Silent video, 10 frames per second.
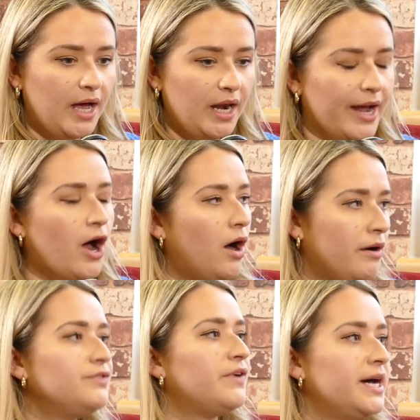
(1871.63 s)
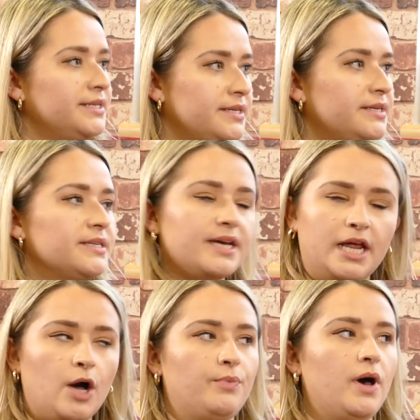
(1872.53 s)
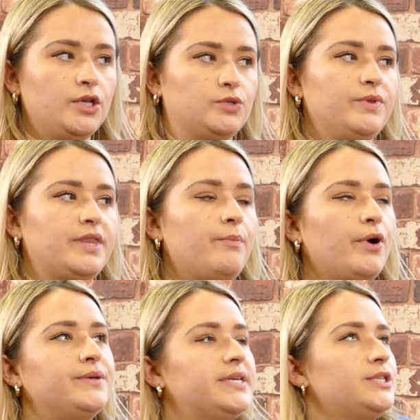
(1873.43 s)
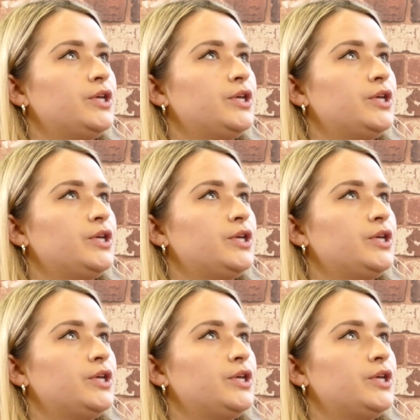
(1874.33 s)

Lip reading: like our advisors, and can help us with that process.